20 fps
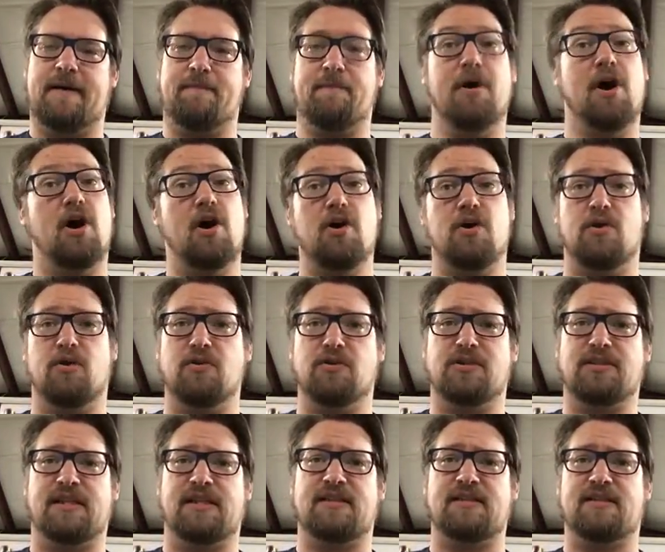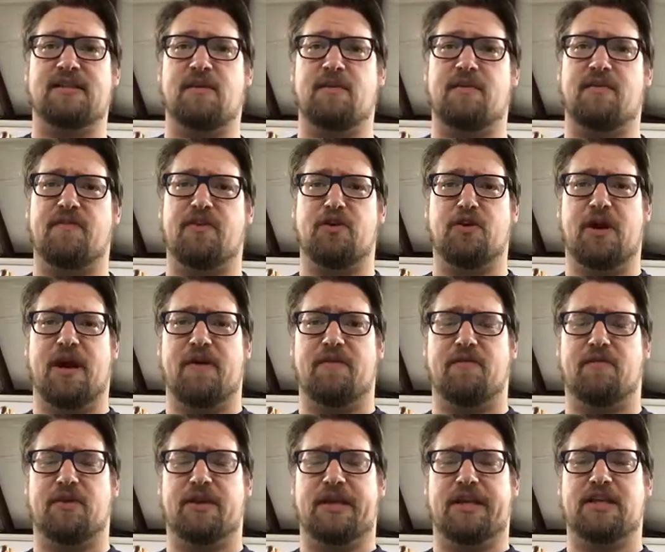post, and some of you
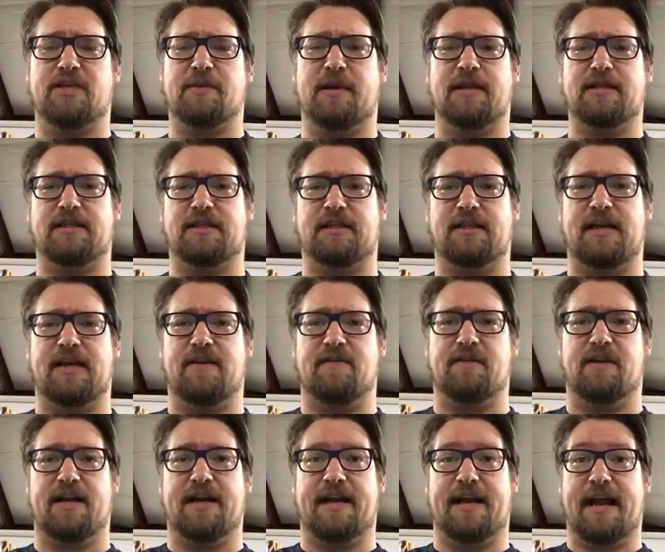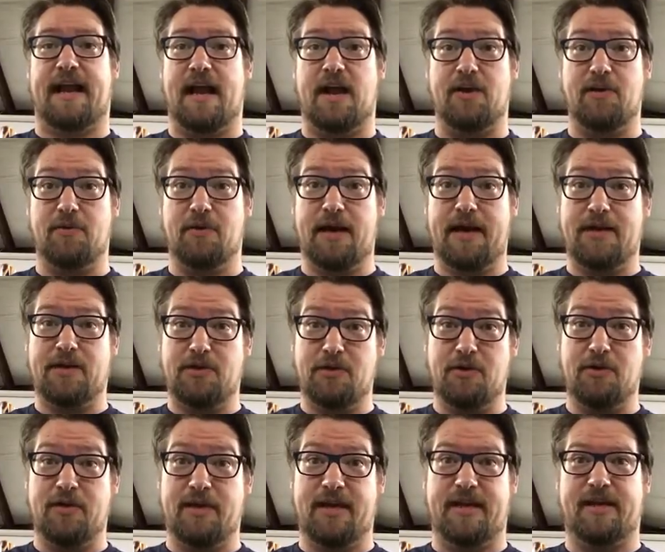have really expressed a lot of like, how do I
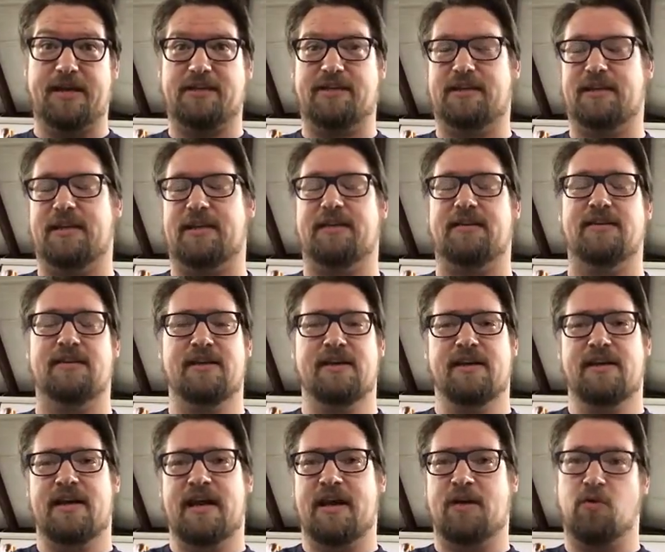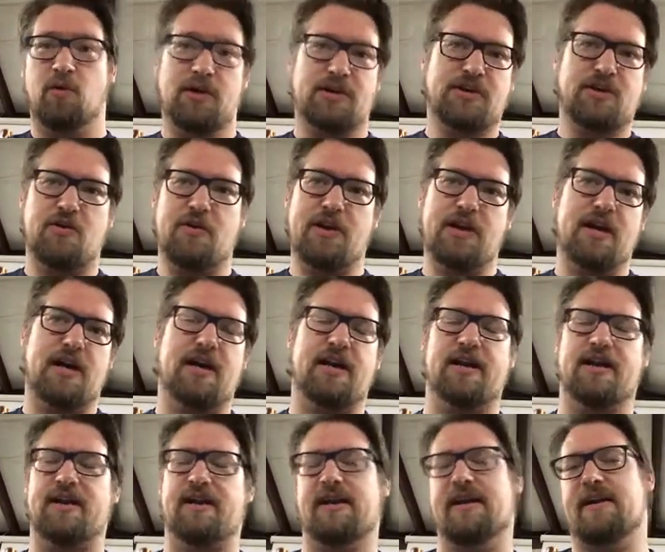do this, and what's going
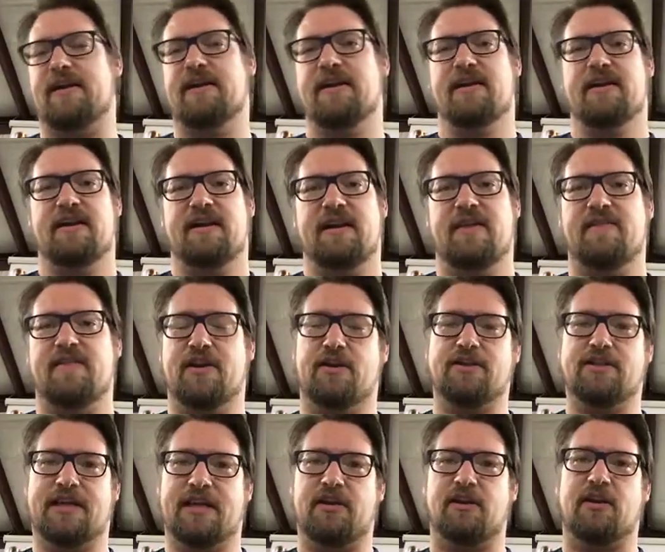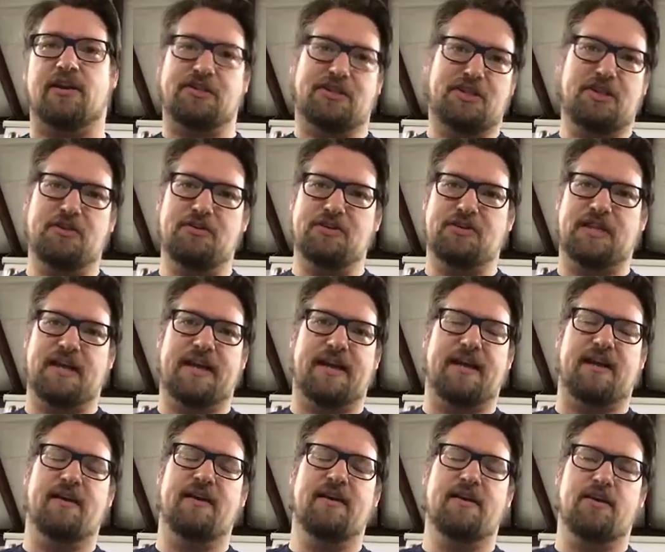on? And I even noticed here on
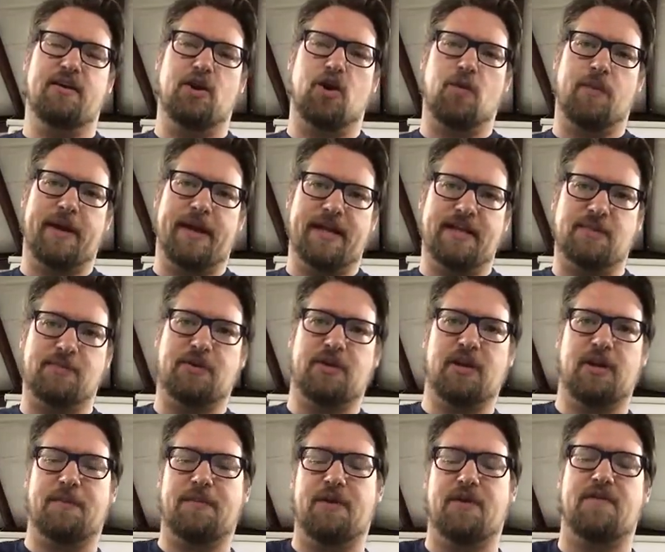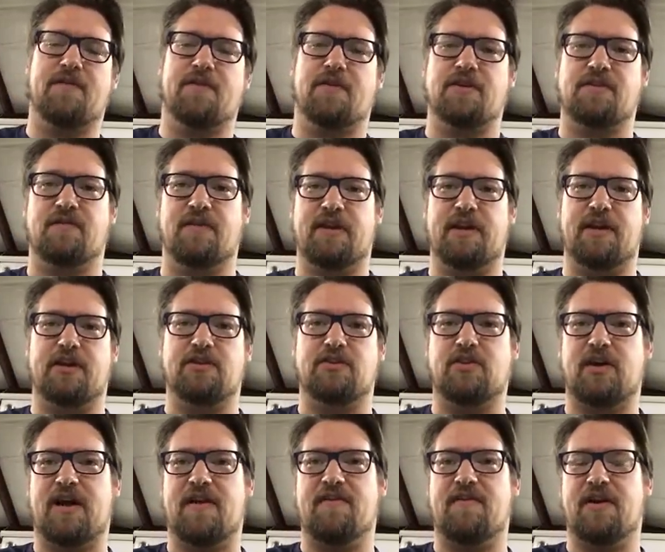Tuesday, nobody has put up their first video,
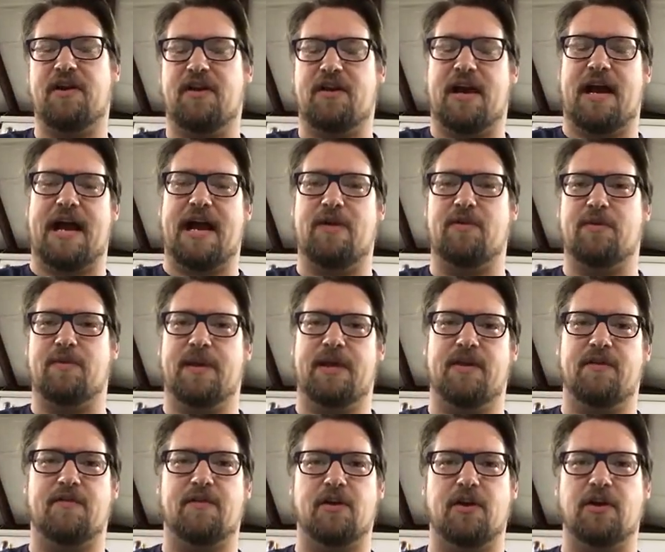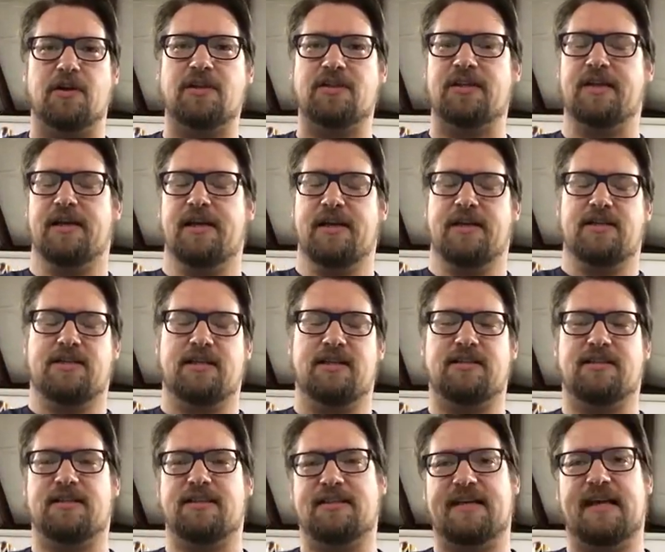so I figured I would be the first
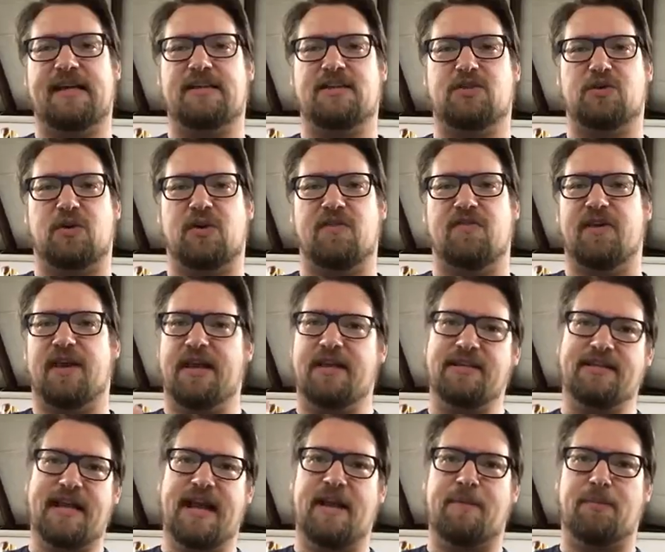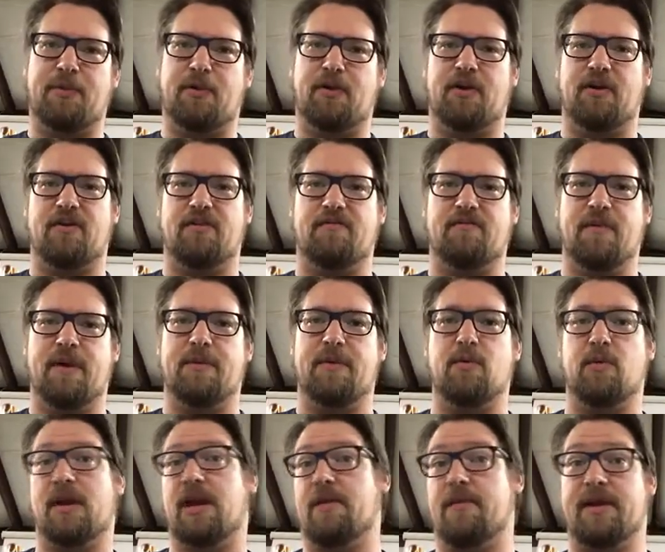just to set sort of the example of
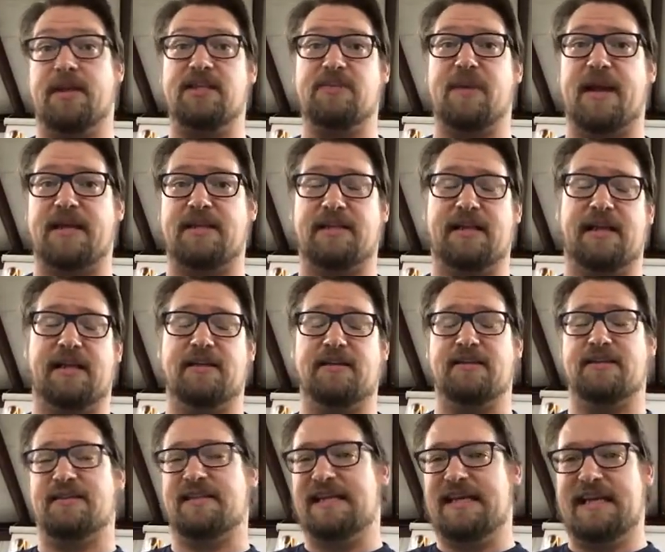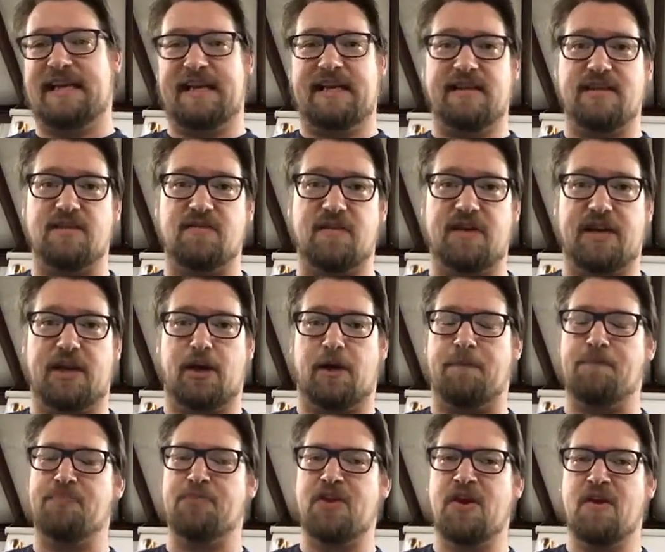maybe what I'm expecting to see in this
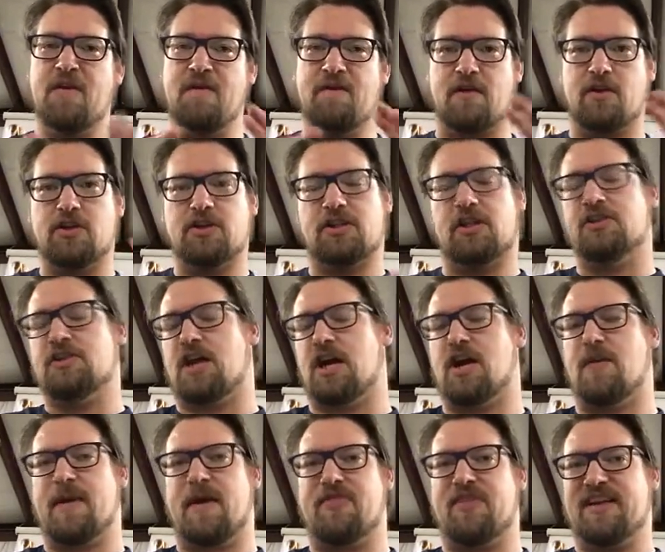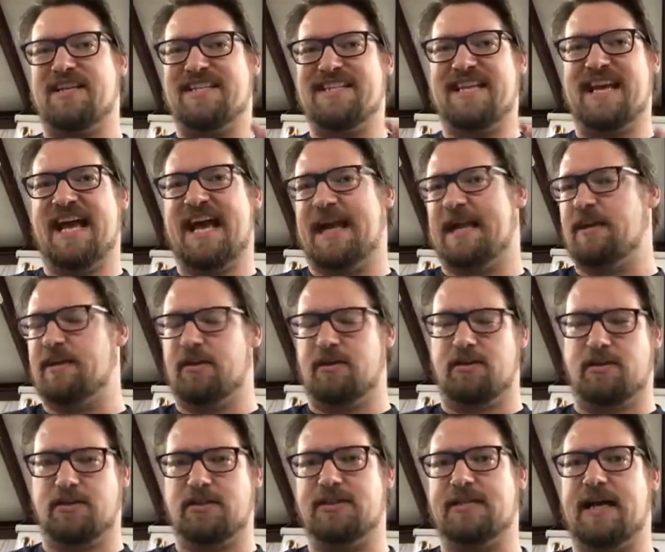video. First, I'll talk about the
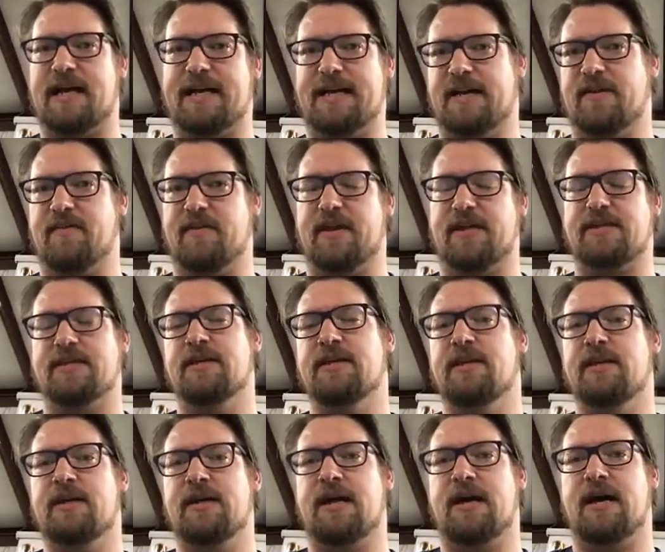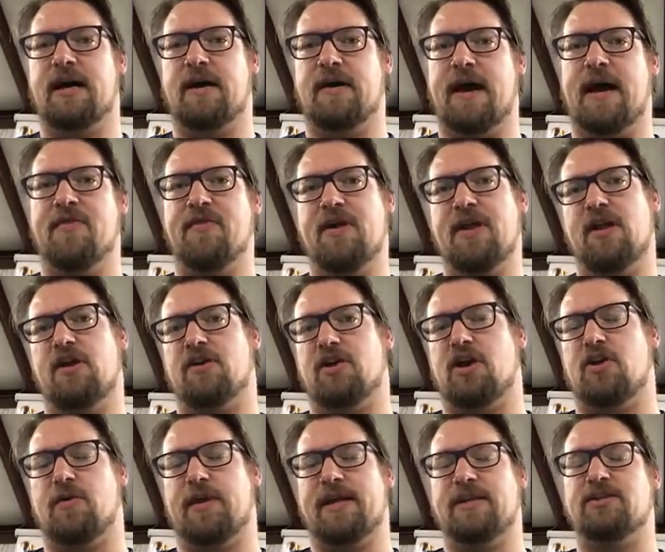technical side of it, and then I'll
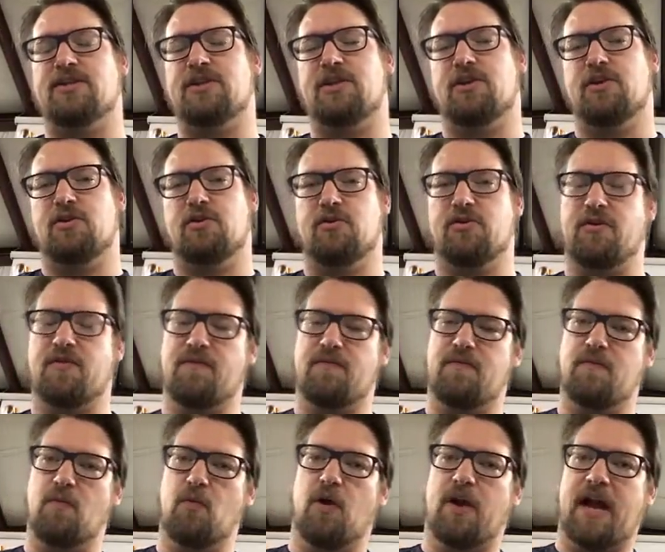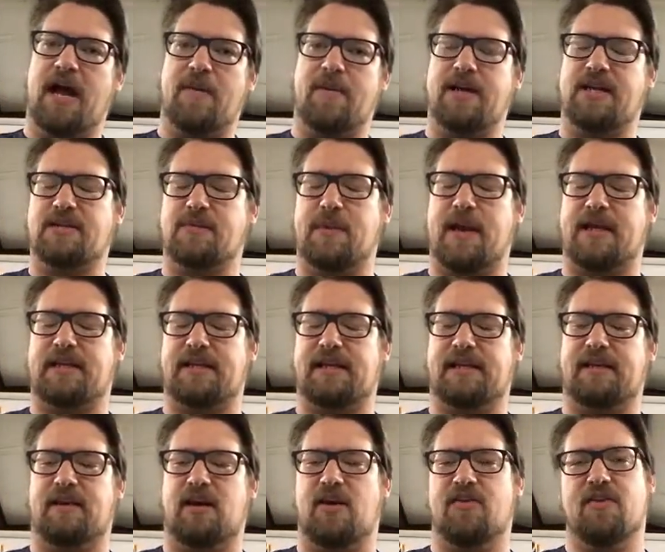go into what I'm
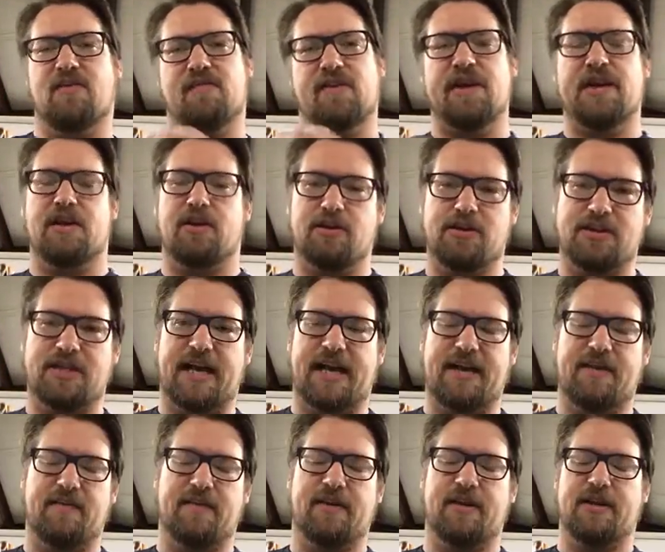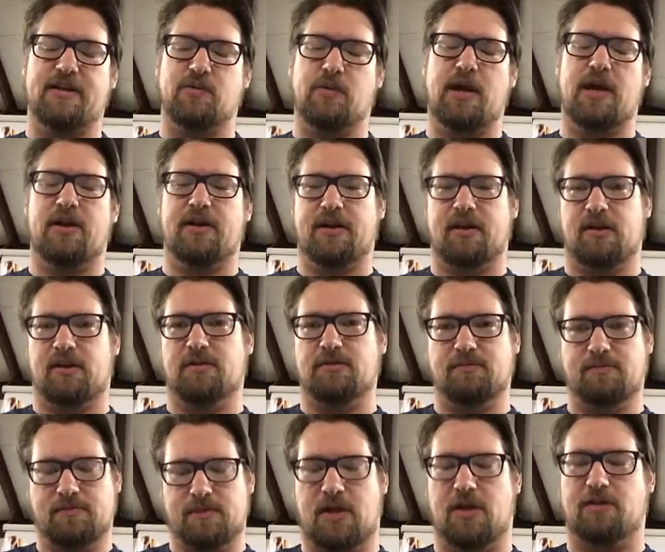expecting on the video side of it as well, and I'll
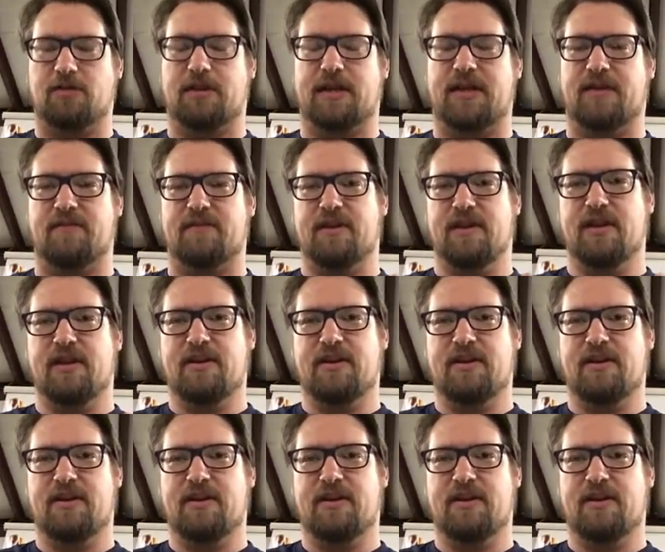kind